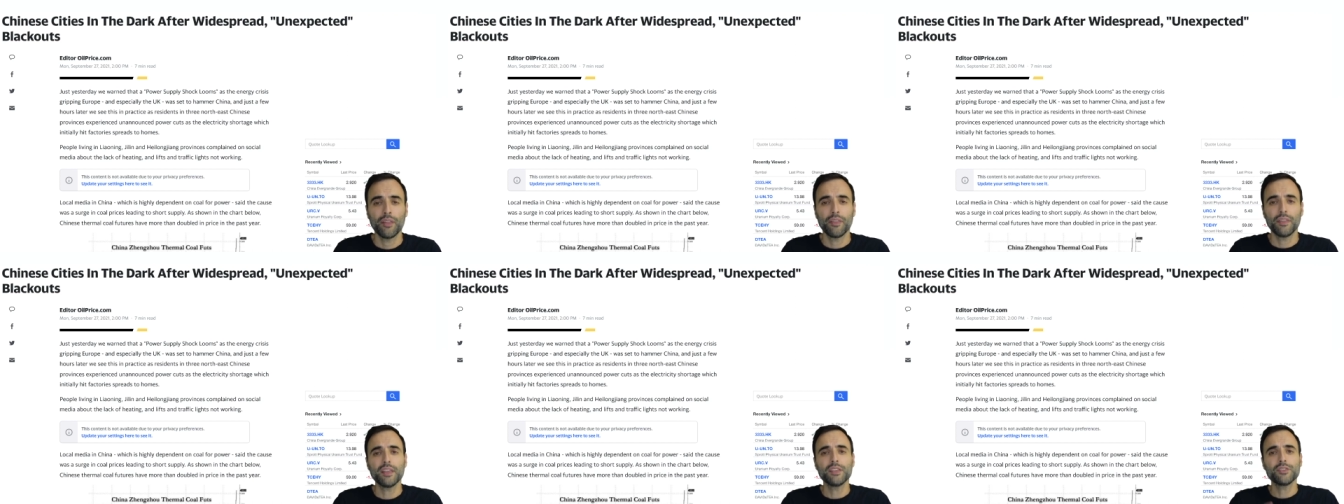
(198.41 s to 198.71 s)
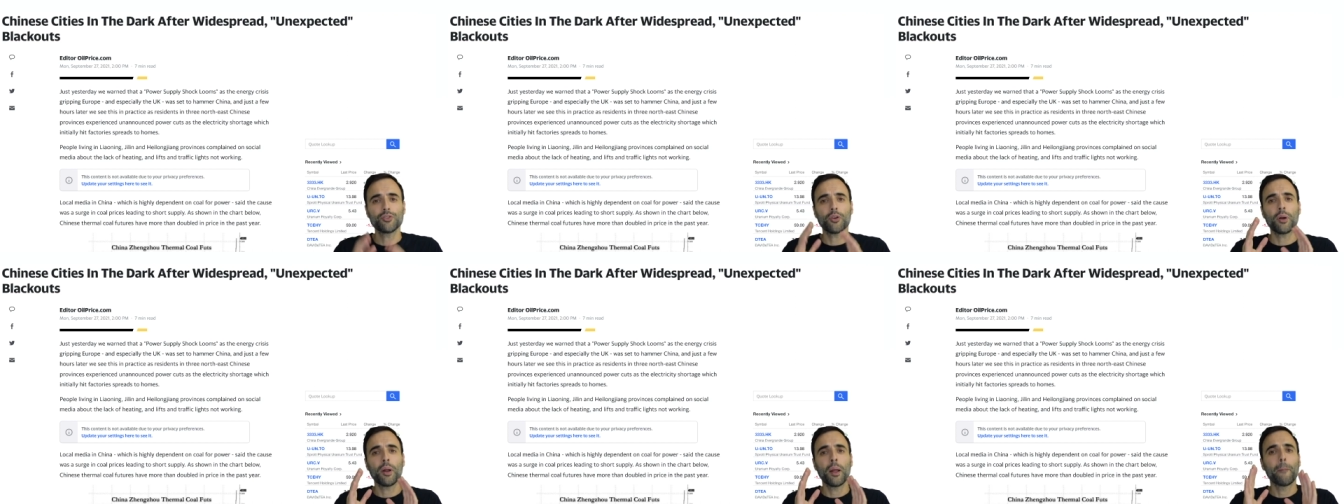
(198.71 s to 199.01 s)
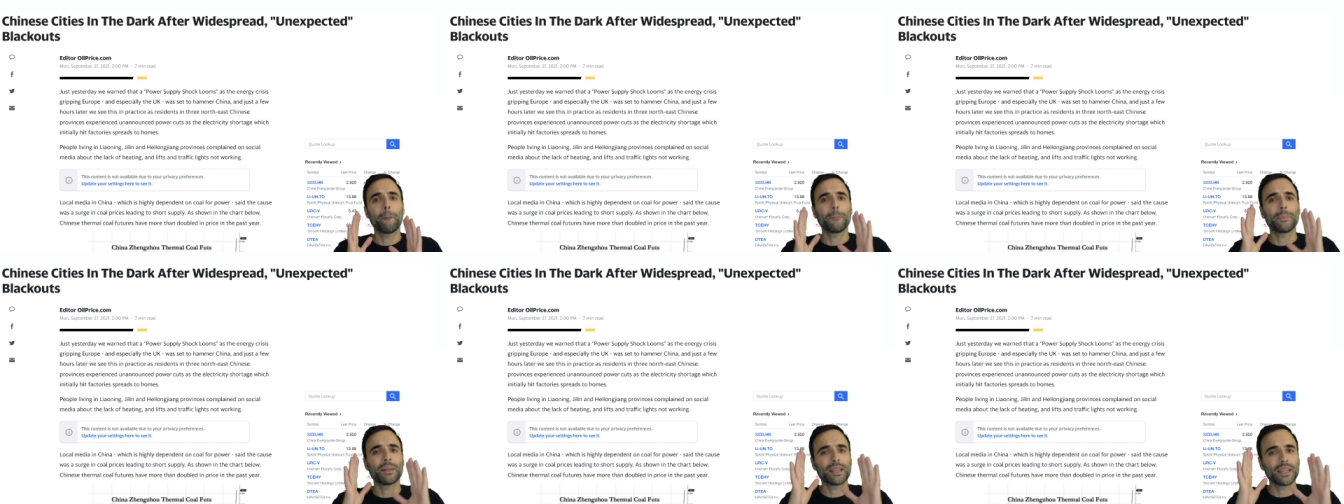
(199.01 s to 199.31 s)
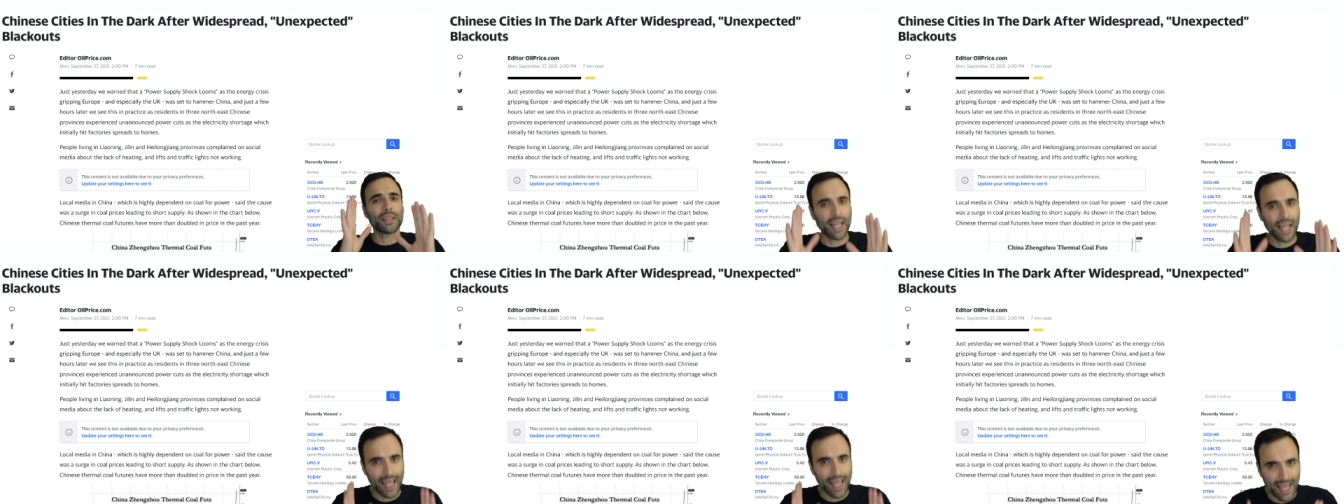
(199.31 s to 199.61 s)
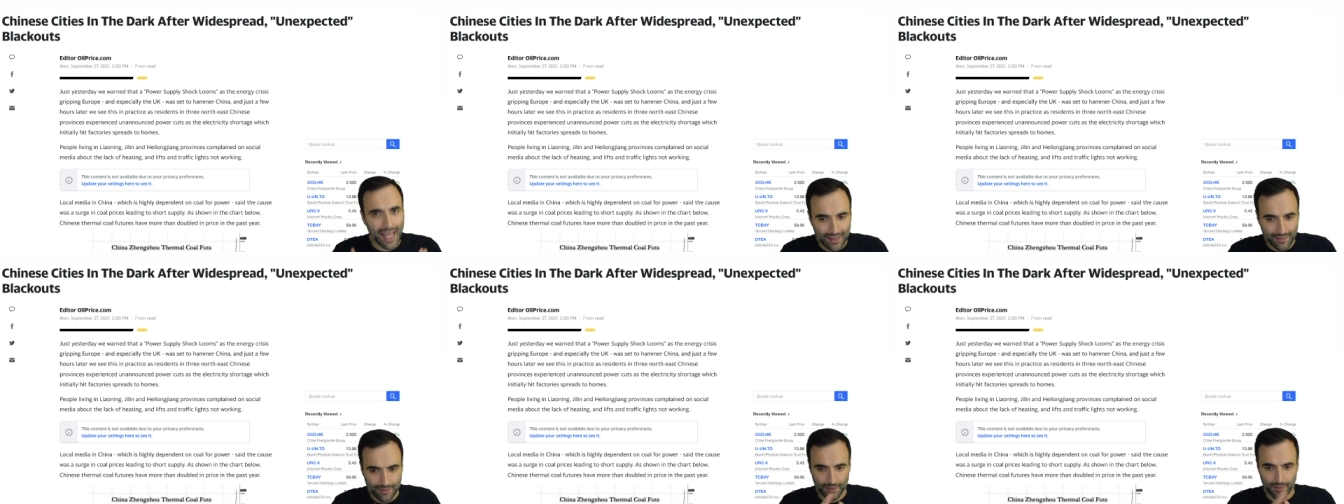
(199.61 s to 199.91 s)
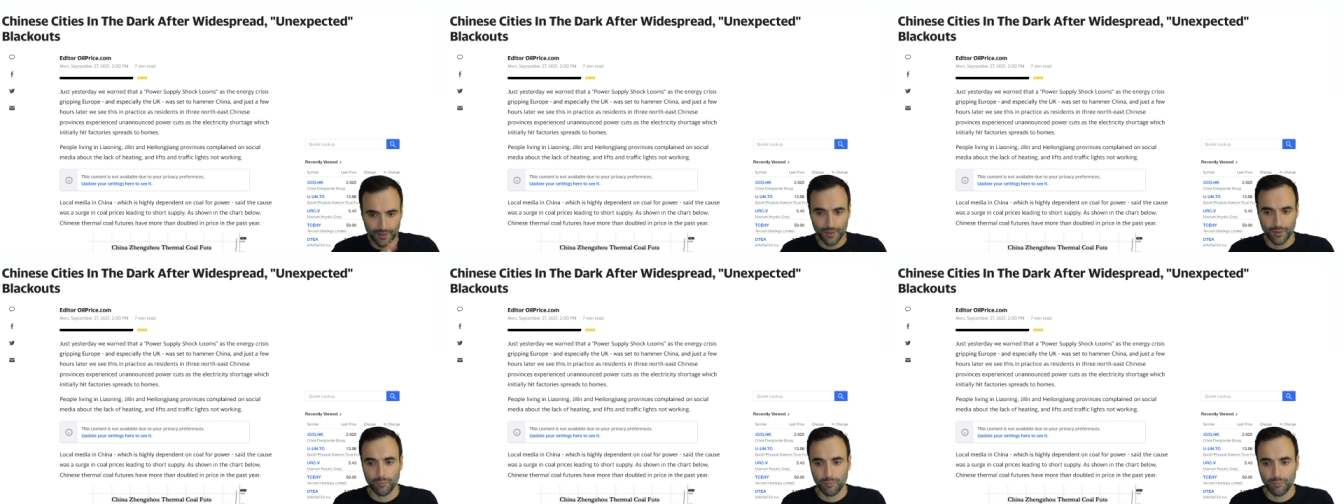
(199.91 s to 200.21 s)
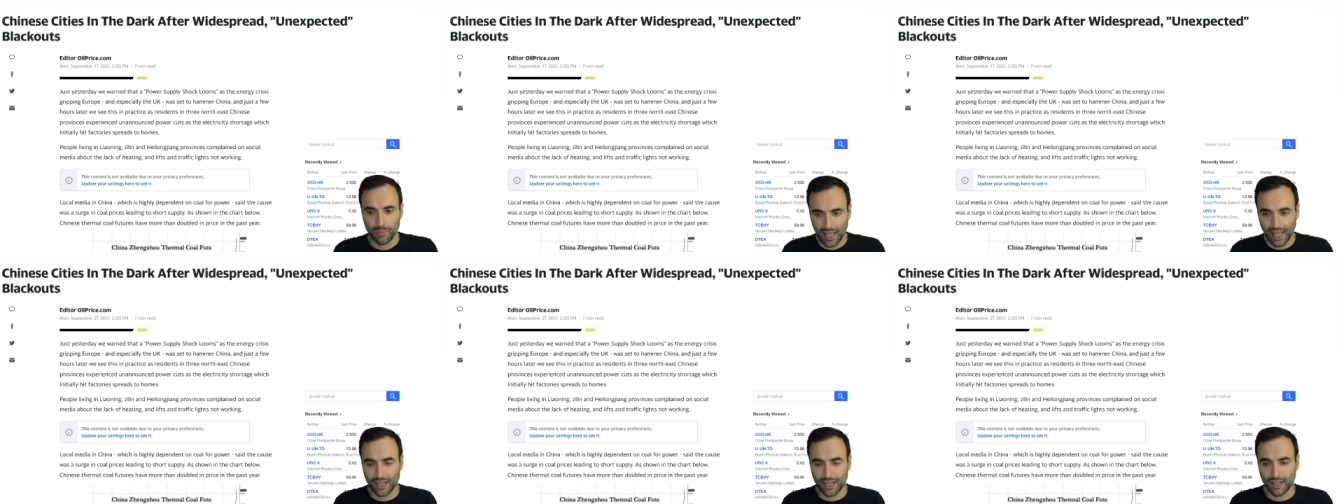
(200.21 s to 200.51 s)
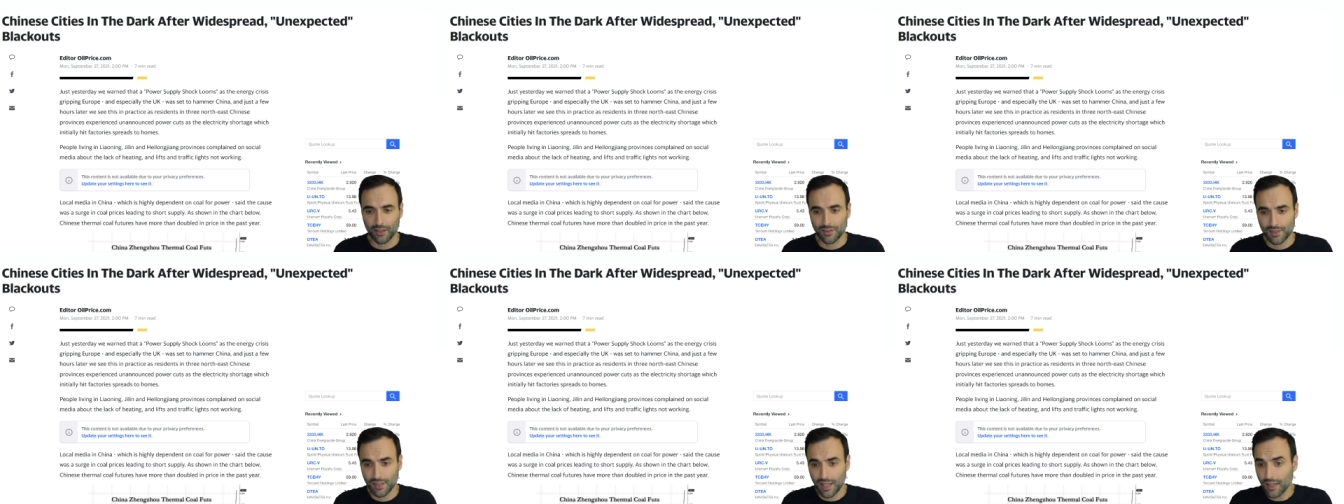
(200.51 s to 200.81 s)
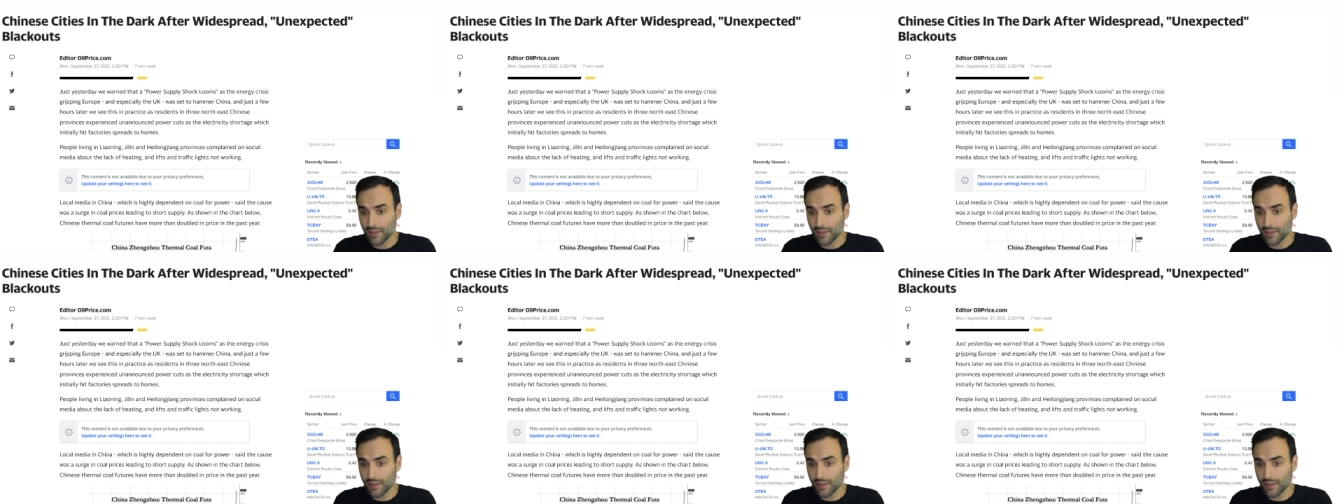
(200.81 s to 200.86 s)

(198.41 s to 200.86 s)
these are planned blackouts.